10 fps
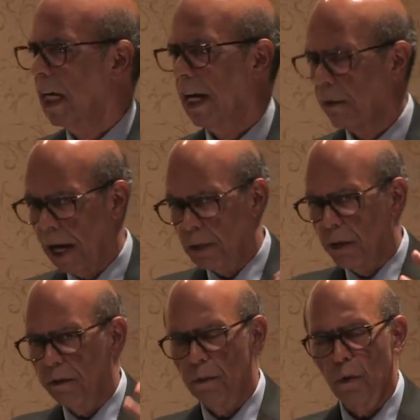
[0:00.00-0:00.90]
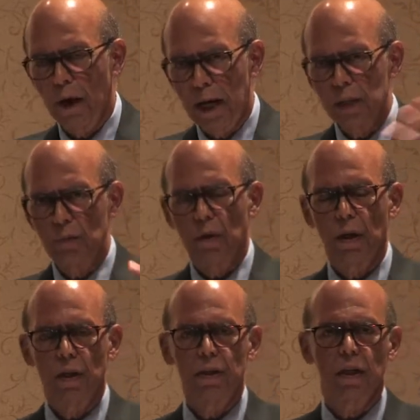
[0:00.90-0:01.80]
I graduated from Morehouse and went
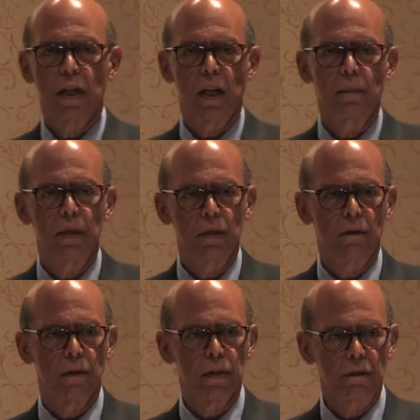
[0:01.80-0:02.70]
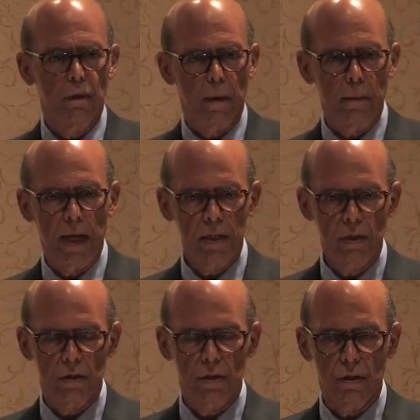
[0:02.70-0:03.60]
on to Columbia University for my
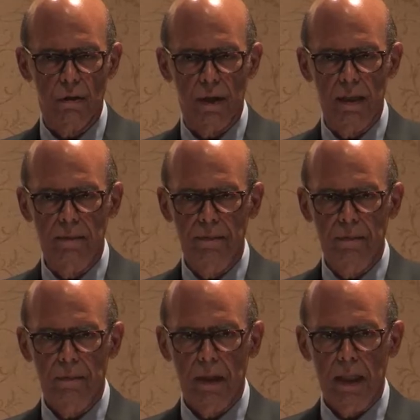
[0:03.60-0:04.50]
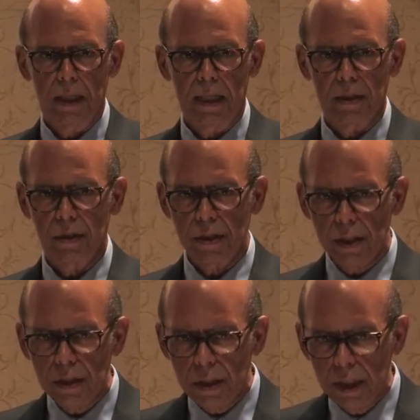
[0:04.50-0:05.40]
master's degree in
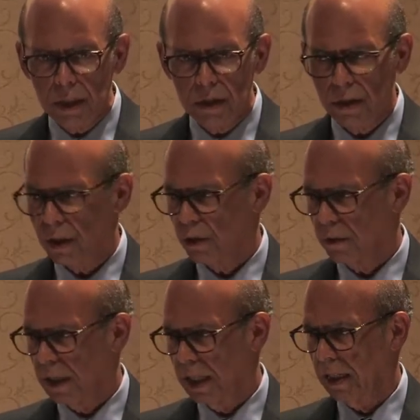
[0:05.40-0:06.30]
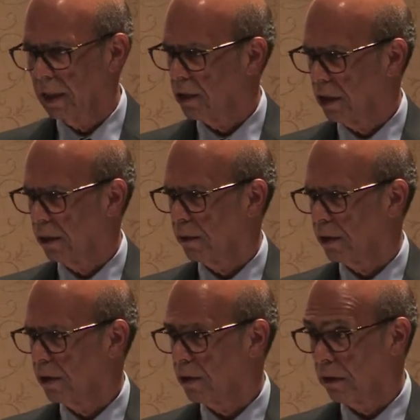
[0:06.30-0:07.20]
16th century English
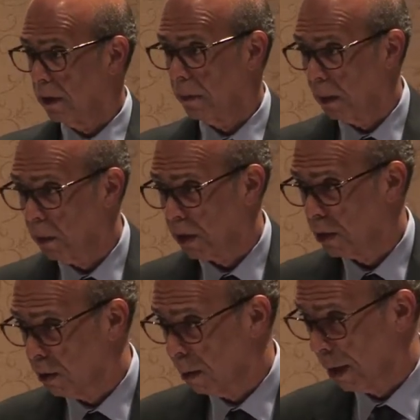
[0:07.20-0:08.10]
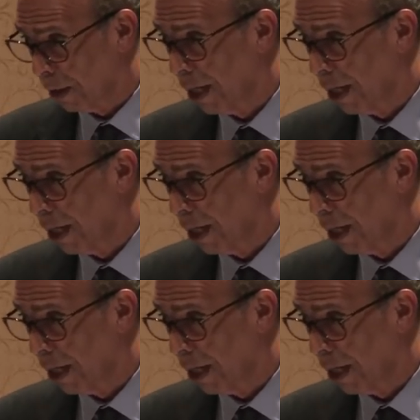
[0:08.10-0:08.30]
literature. So if anybody wants to know about